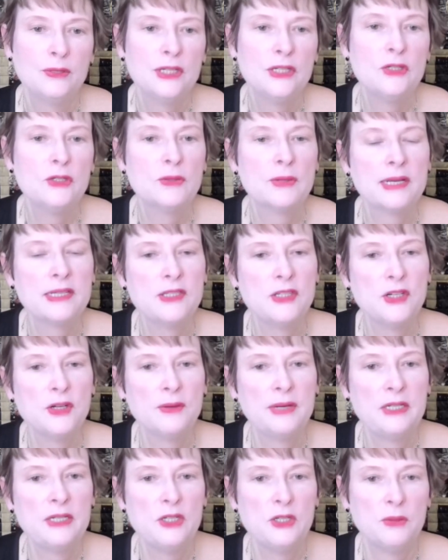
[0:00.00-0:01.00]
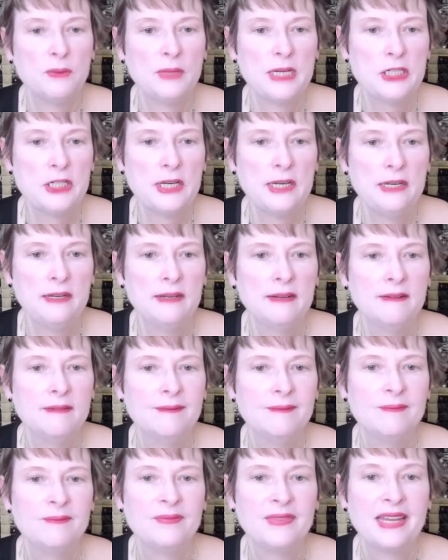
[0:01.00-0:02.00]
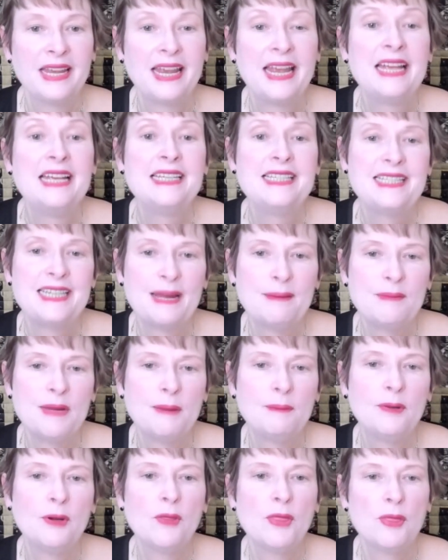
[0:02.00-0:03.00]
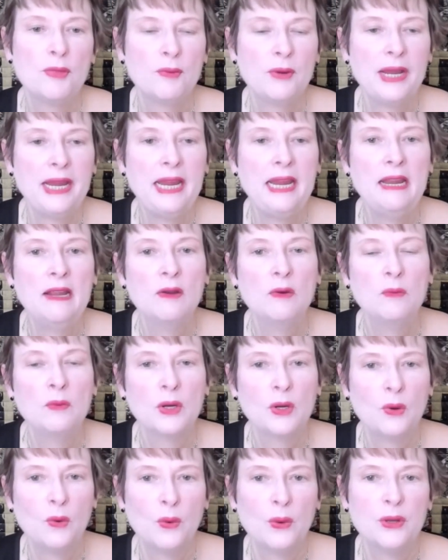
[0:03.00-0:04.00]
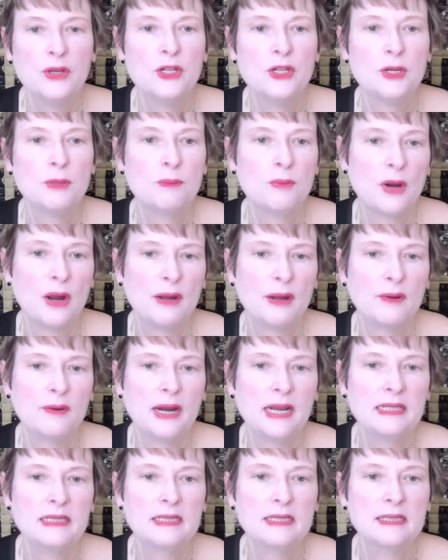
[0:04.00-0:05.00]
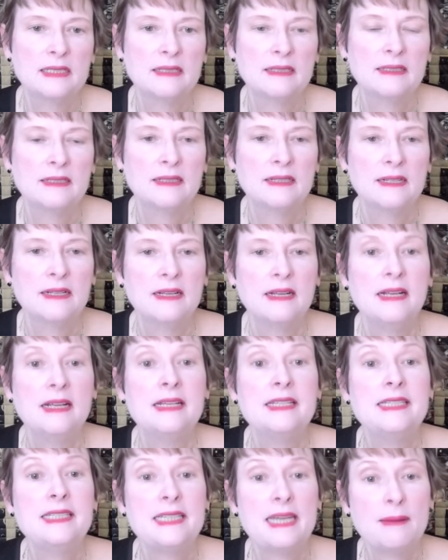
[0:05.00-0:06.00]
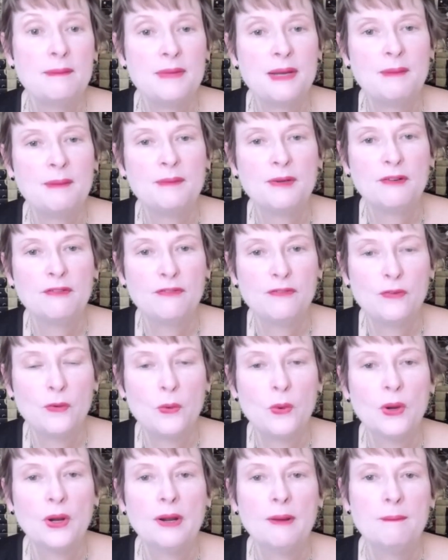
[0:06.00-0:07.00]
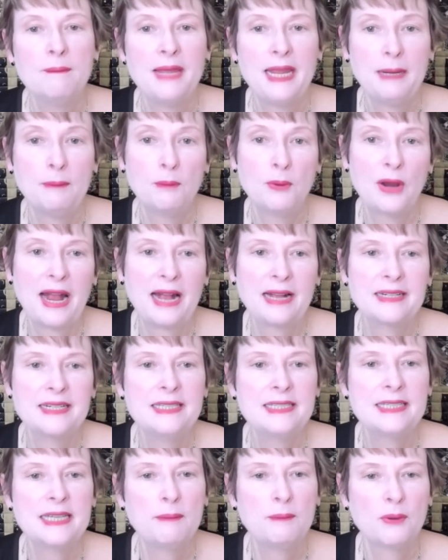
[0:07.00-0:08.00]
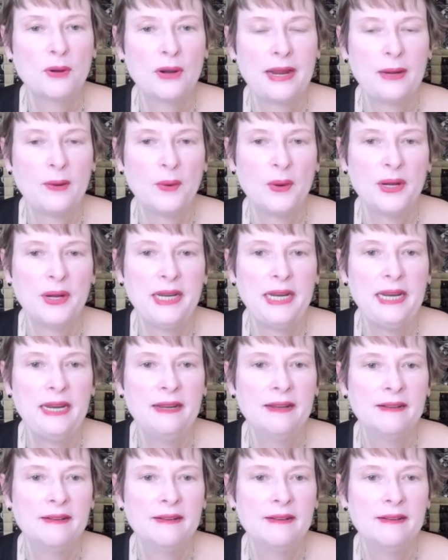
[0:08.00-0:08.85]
trust your intuition. Step number 3, record your progress. Step number 4, make practice a priority.